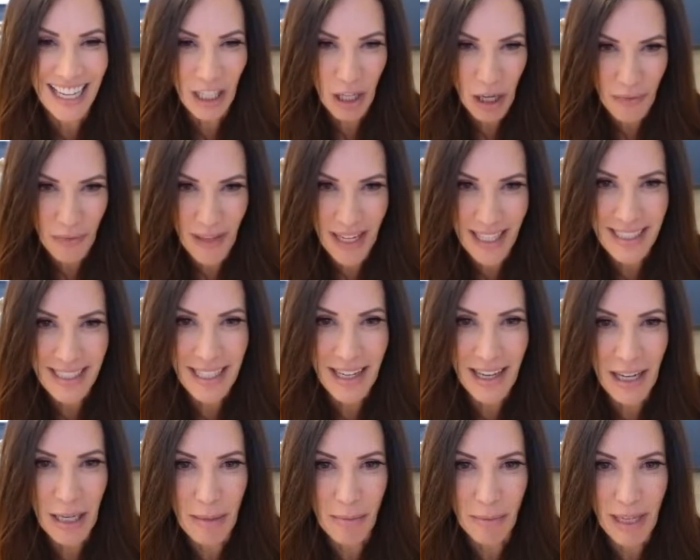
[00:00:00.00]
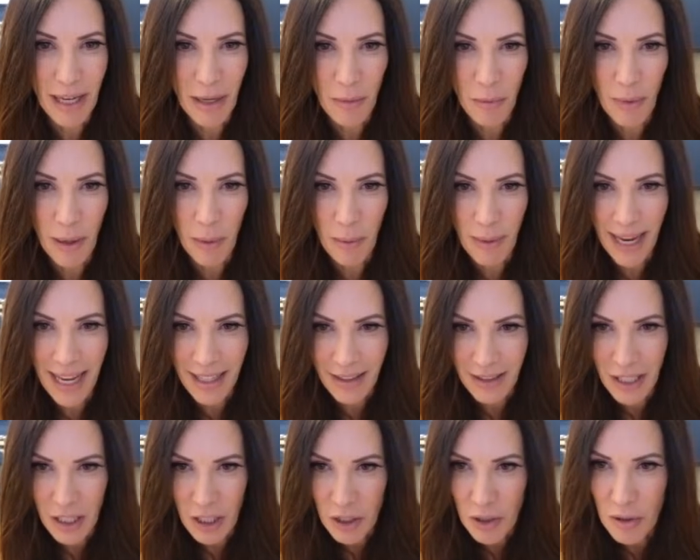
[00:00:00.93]
Like on that timeline where we
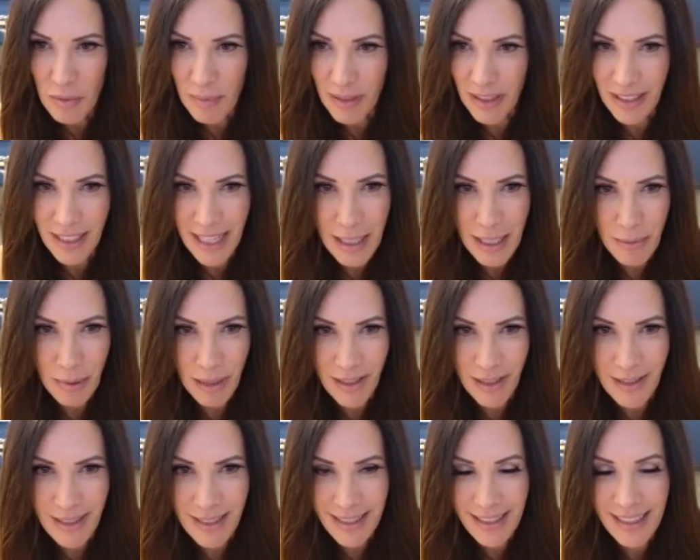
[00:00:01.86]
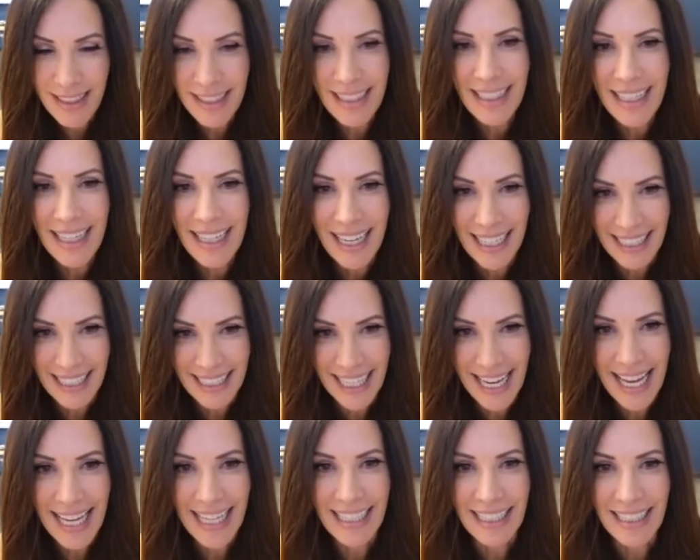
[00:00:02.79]
had the human labelers,
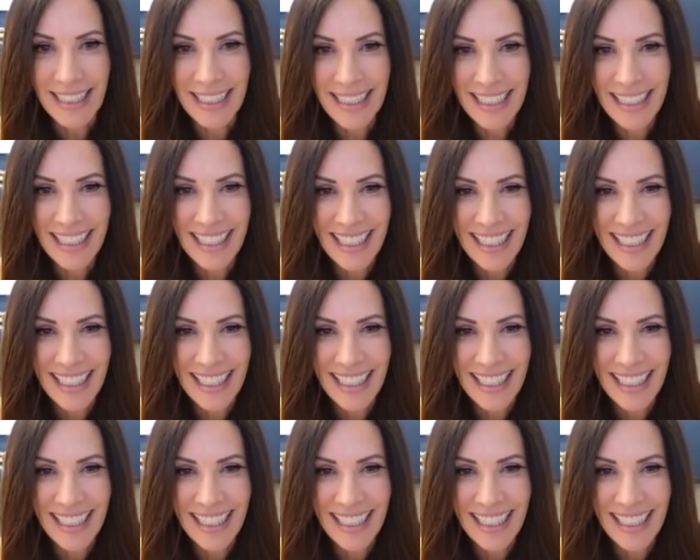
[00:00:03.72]
again,